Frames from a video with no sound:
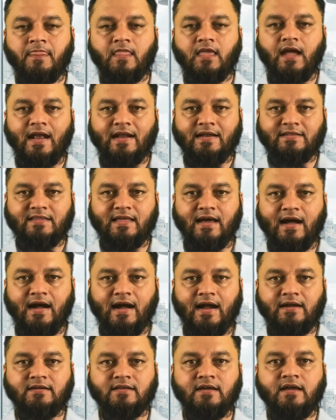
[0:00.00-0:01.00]
And
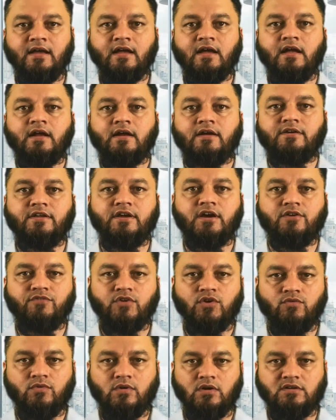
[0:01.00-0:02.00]
that, dear
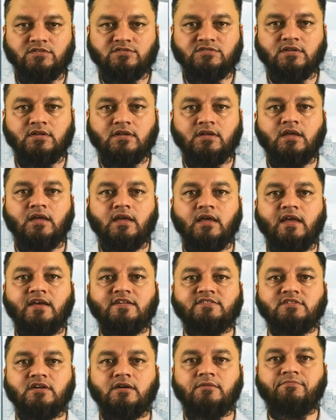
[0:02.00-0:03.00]
viewers,
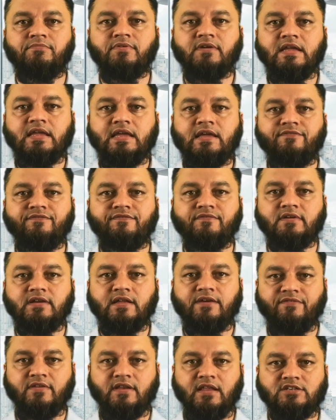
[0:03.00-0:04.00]
is a brief
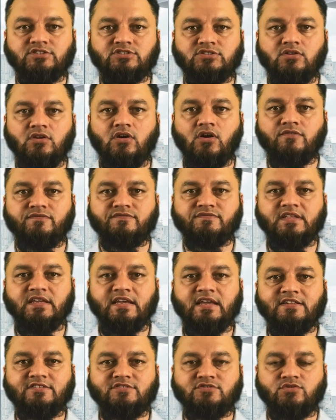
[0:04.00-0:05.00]
definition of
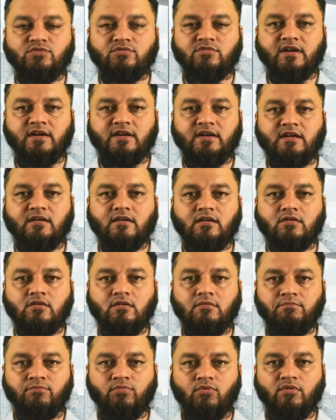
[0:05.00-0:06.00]
these two critical
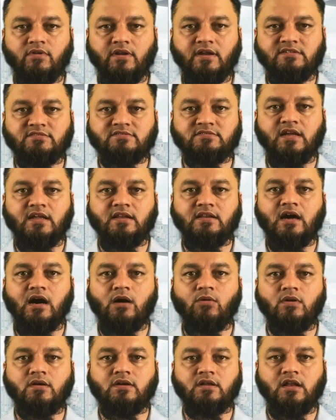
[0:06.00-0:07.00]
components in
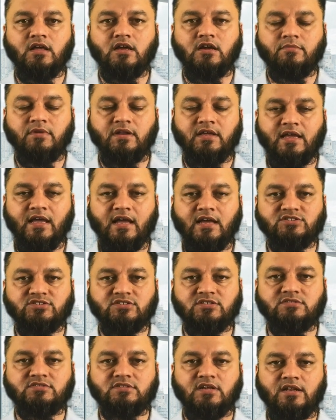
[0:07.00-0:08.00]
our
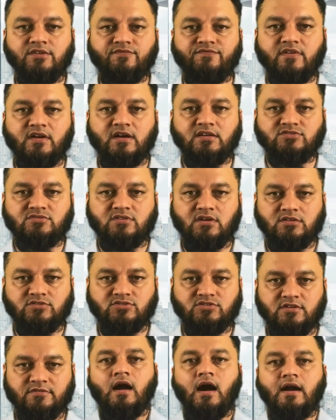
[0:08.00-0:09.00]
telecommunications
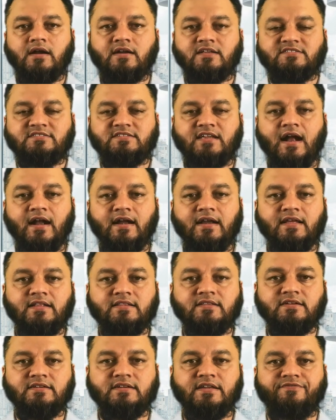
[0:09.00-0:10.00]
infrastructure. Understanding
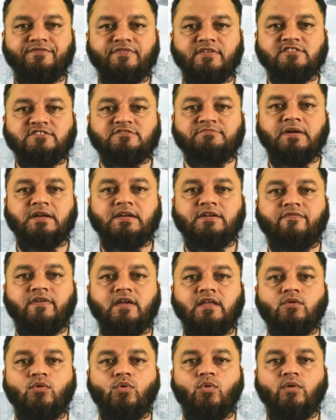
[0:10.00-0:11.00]
the difference
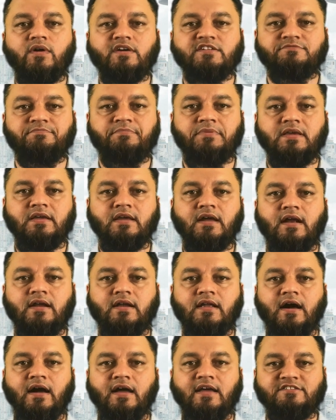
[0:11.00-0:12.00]
between OSP and
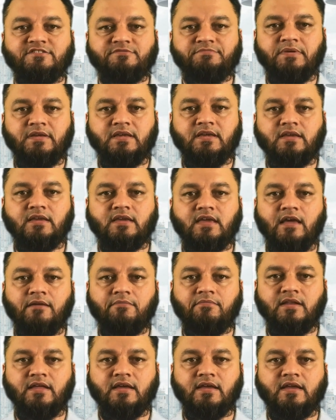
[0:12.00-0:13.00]
ISP
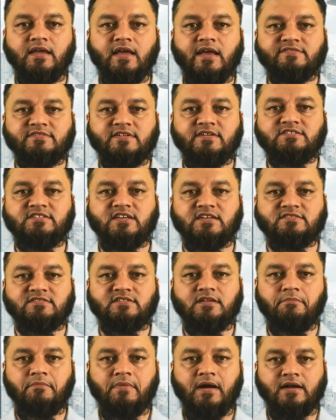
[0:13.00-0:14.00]
cabling isn't just
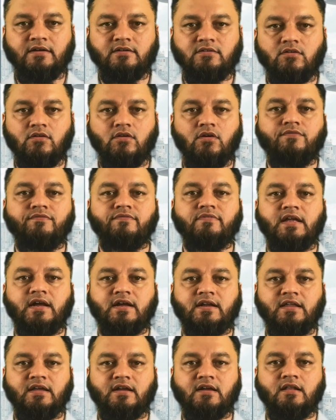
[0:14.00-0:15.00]
a matter of
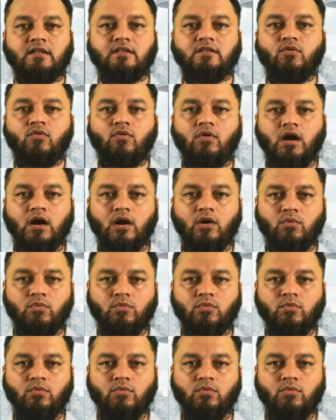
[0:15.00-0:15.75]
technical know-how.